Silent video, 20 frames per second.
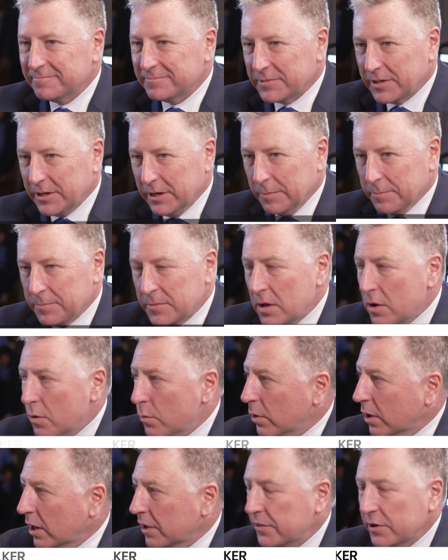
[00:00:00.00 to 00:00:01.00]
Yeah.
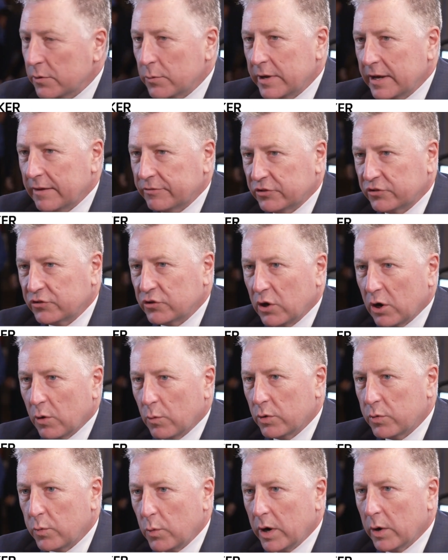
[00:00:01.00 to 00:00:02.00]
Well, I think we have to start
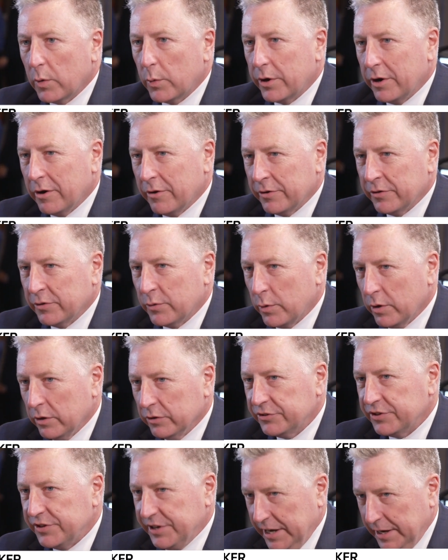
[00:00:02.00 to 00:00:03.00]
with where we are in the world
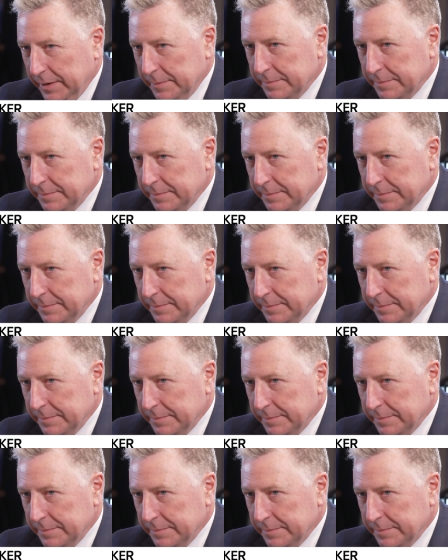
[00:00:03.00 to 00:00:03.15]
today.